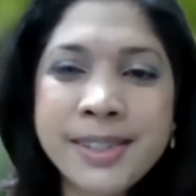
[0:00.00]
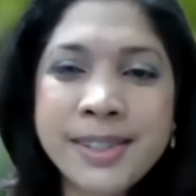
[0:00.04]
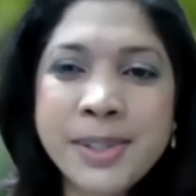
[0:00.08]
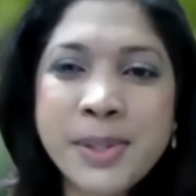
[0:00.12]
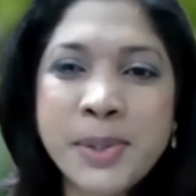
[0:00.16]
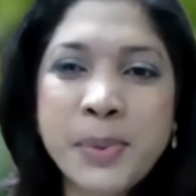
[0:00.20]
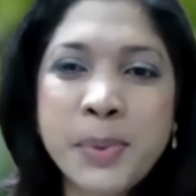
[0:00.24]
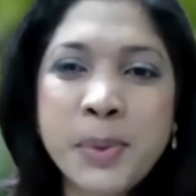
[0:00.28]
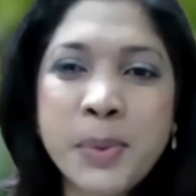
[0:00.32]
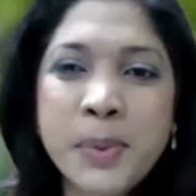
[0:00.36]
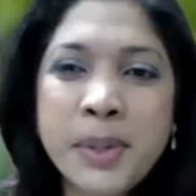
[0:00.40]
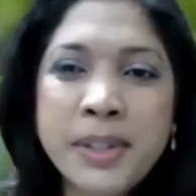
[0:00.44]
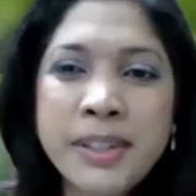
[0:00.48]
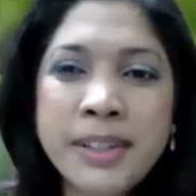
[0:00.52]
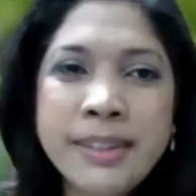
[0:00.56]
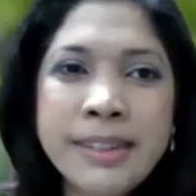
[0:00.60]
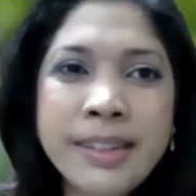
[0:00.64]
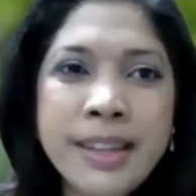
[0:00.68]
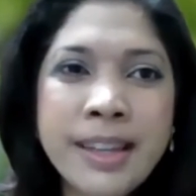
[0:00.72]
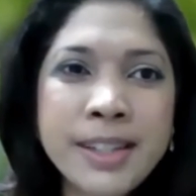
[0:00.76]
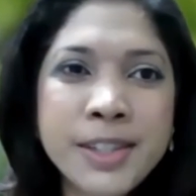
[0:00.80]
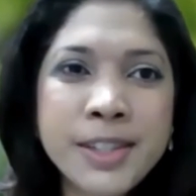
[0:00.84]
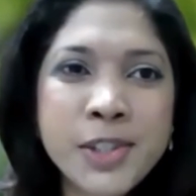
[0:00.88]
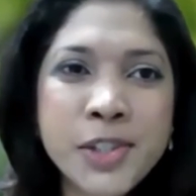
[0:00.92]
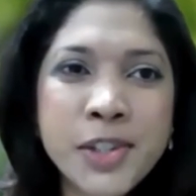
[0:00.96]
So we want to
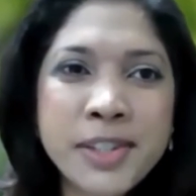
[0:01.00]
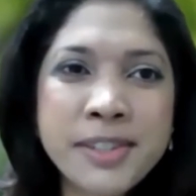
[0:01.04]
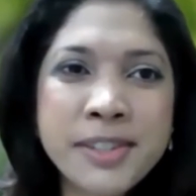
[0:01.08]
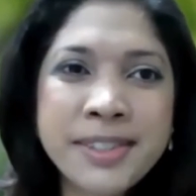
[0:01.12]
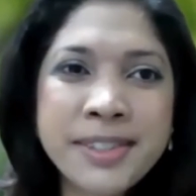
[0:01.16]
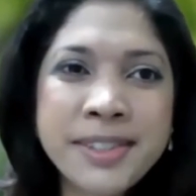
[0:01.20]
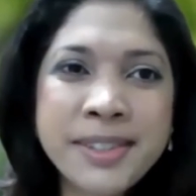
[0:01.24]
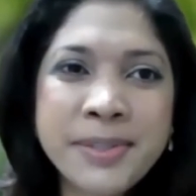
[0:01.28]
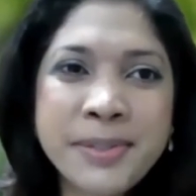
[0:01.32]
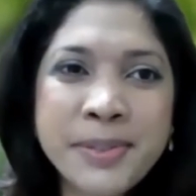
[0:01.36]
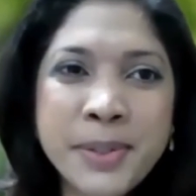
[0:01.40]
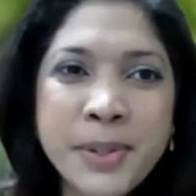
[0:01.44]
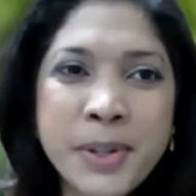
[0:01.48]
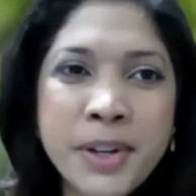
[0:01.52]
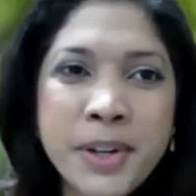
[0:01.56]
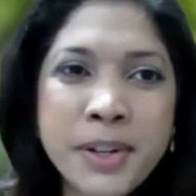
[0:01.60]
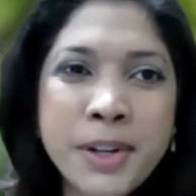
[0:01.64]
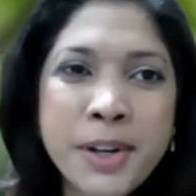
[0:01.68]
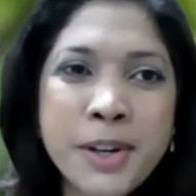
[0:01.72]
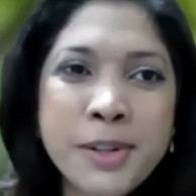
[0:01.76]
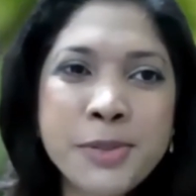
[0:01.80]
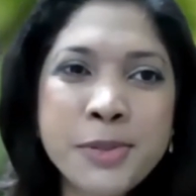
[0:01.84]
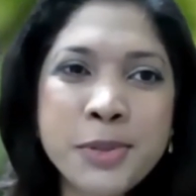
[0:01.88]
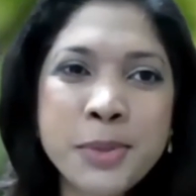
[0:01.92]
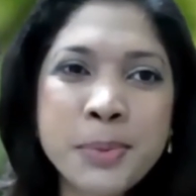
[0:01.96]
thank Shanta for her
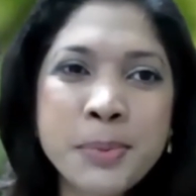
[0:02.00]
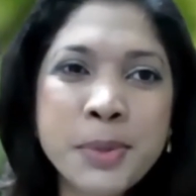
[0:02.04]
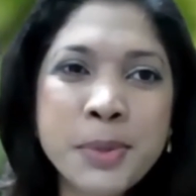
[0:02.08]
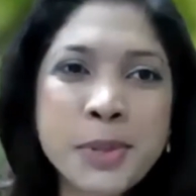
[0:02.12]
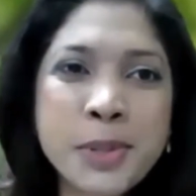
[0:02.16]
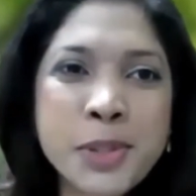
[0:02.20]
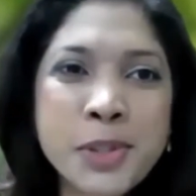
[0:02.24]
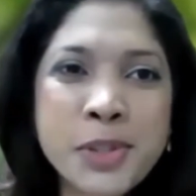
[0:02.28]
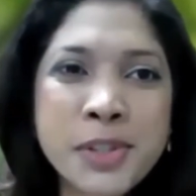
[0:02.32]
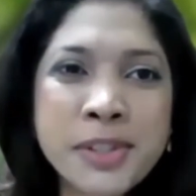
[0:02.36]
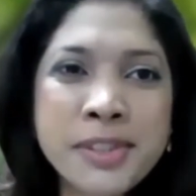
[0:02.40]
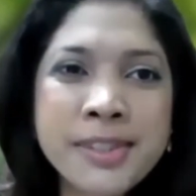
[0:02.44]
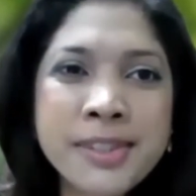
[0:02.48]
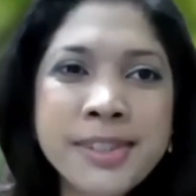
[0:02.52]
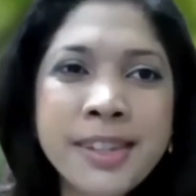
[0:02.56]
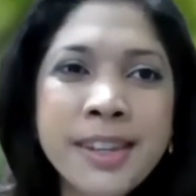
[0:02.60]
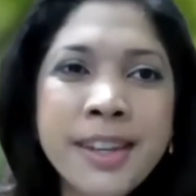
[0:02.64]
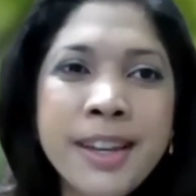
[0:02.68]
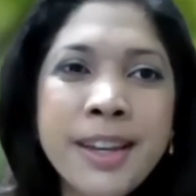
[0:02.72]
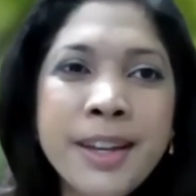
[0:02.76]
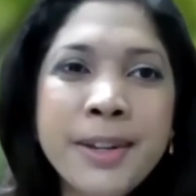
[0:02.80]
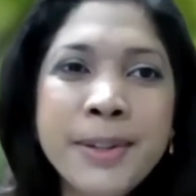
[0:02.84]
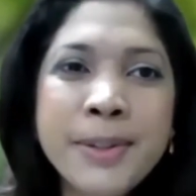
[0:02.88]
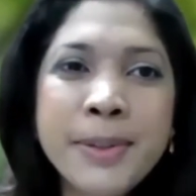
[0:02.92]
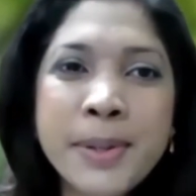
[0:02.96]
contributions
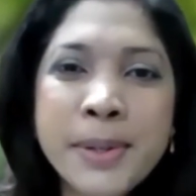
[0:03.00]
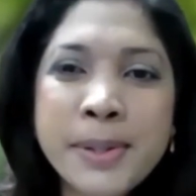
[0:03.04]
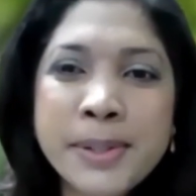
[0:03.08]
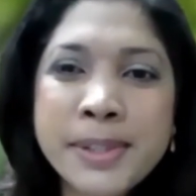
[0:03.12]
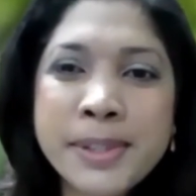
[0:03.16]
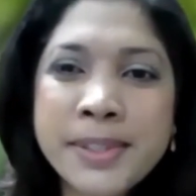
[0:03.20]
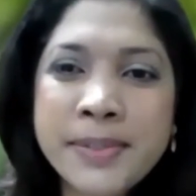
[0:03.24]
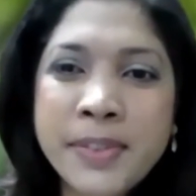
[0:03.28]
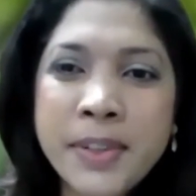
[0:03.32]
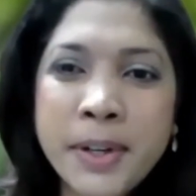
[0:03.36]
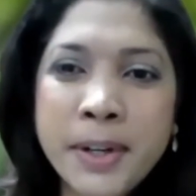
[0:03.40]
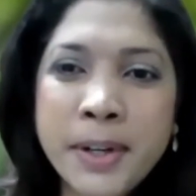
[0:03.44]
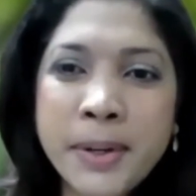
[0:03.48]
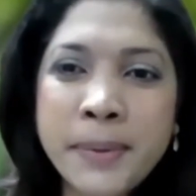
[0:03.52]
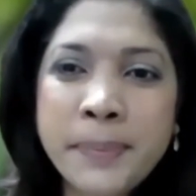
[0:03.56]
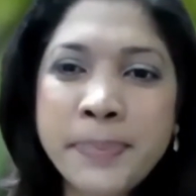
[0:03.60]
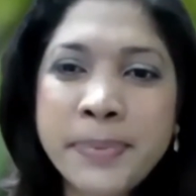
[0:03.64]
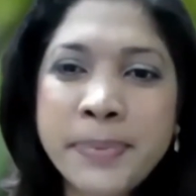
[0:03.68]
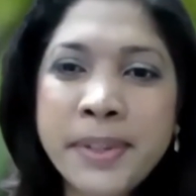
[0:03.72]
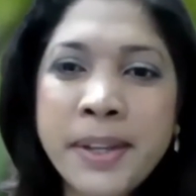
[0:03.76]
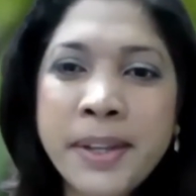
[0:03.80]
thus far.